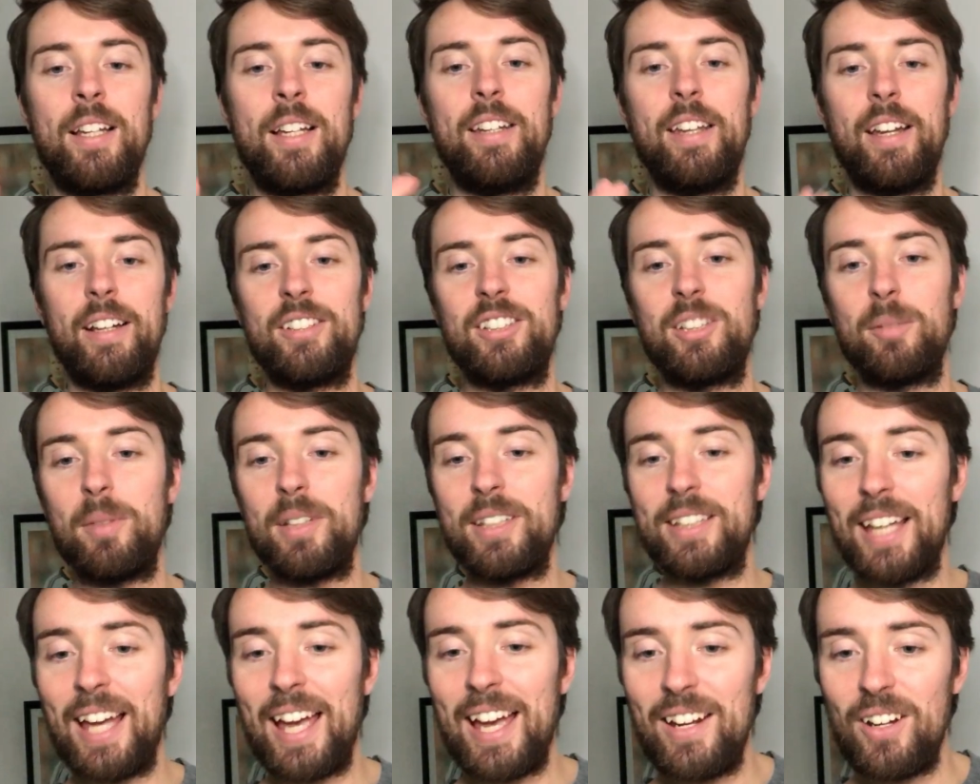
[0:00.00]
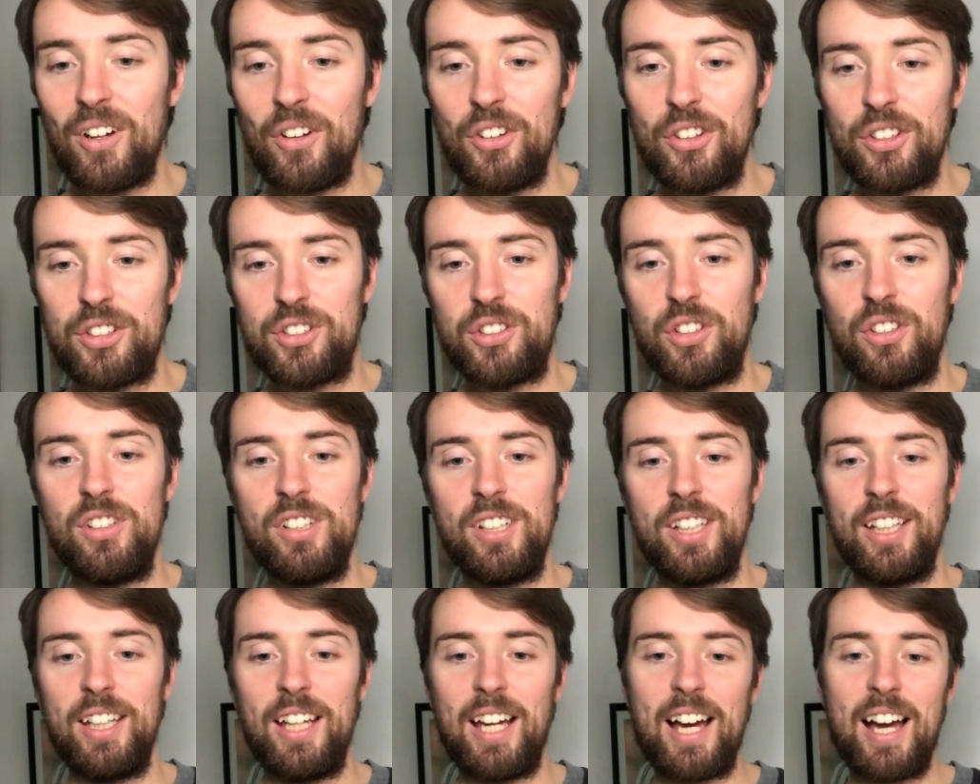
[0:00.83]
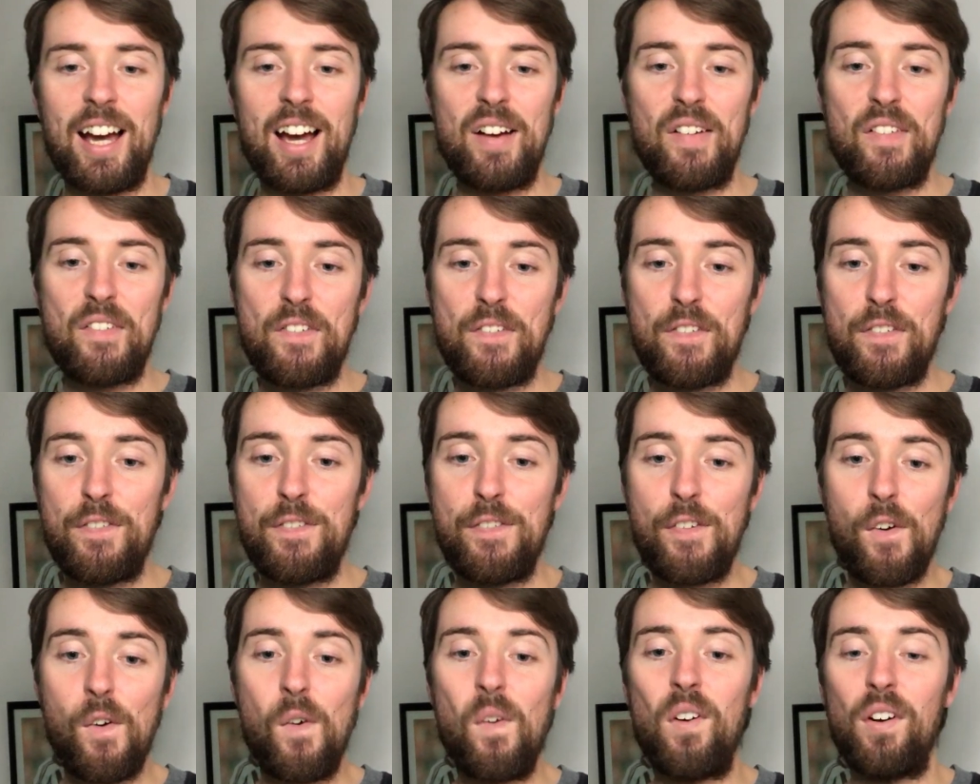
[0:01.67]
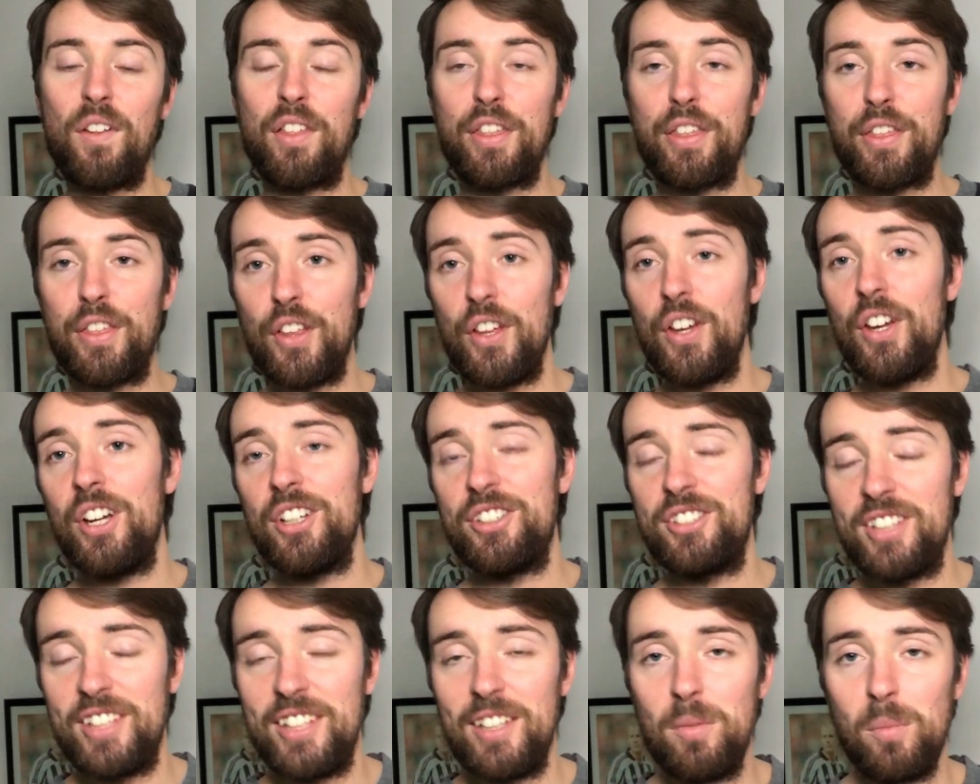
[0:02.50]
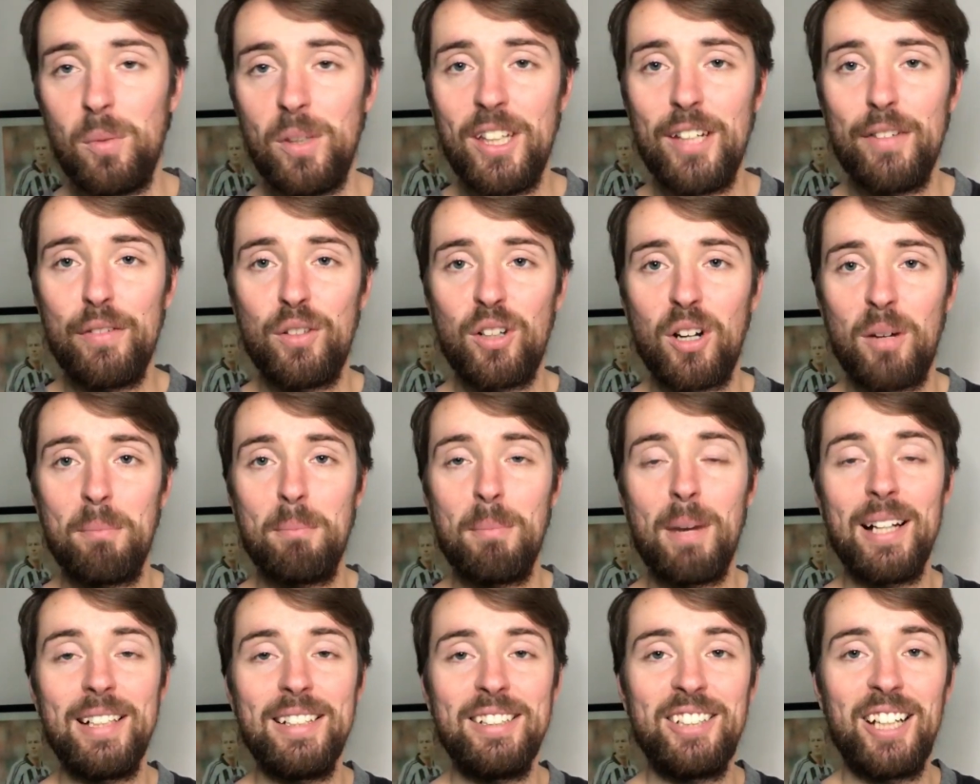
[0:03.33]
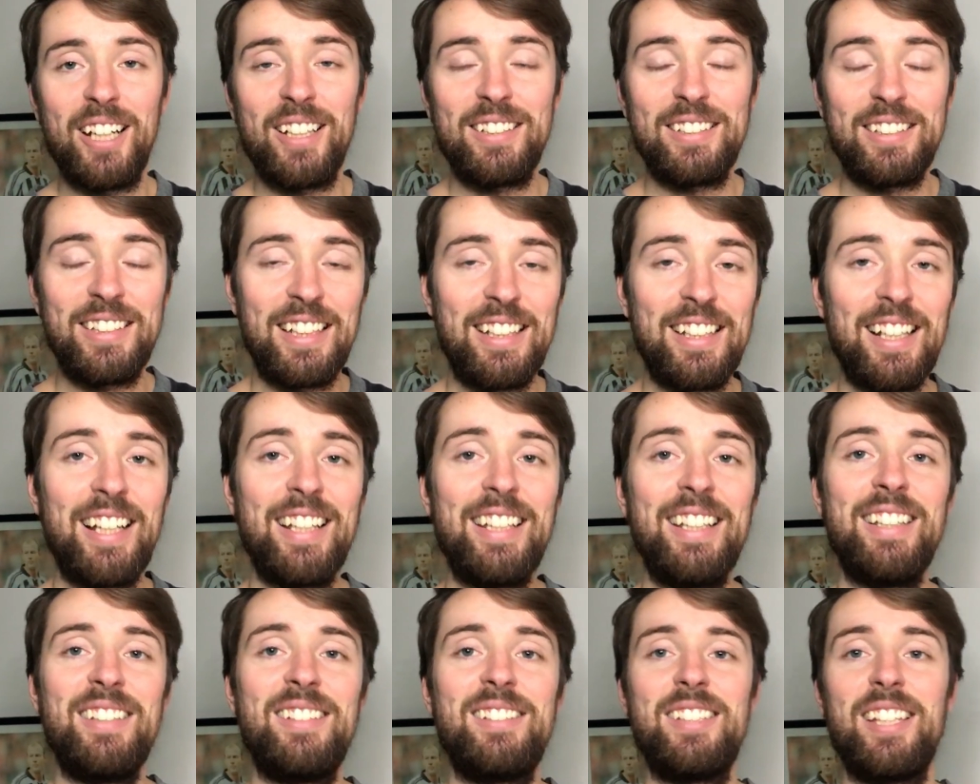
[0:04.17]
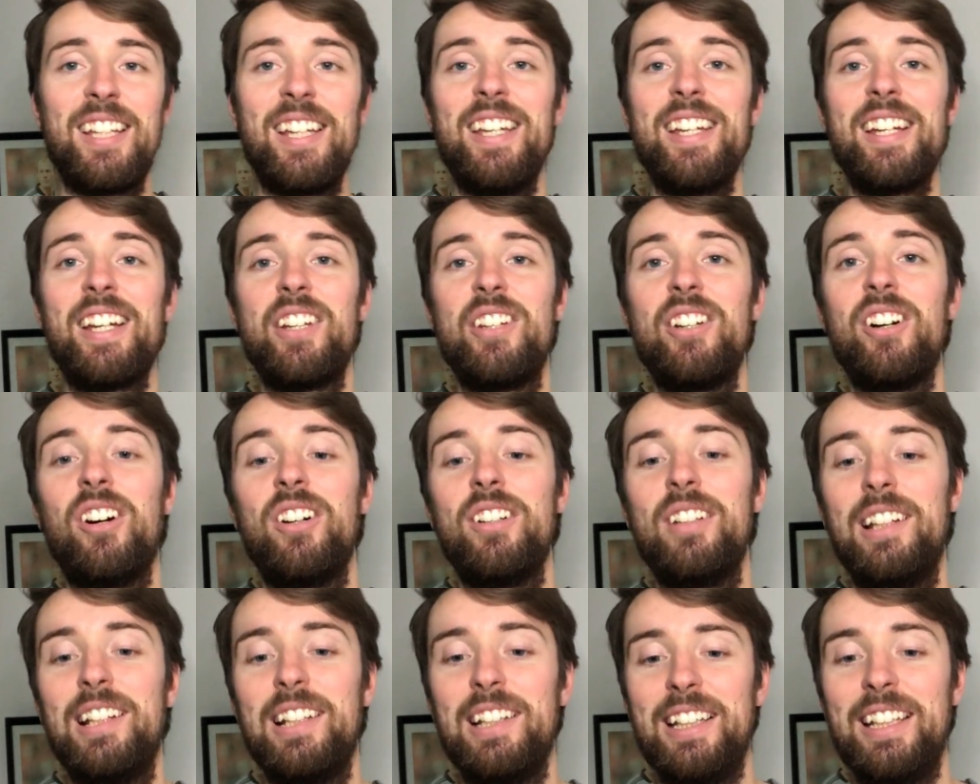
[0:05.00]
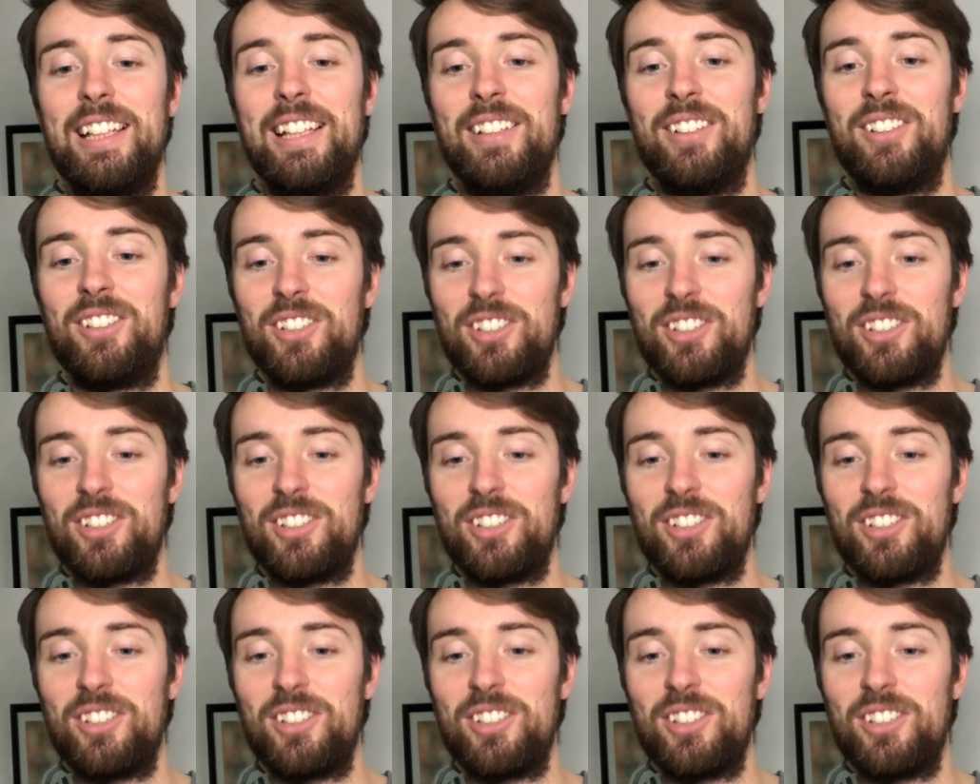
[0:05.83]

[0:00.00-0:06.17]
Next up again on the Sunday at 4:30, we have got Manchester United taking on Leeds.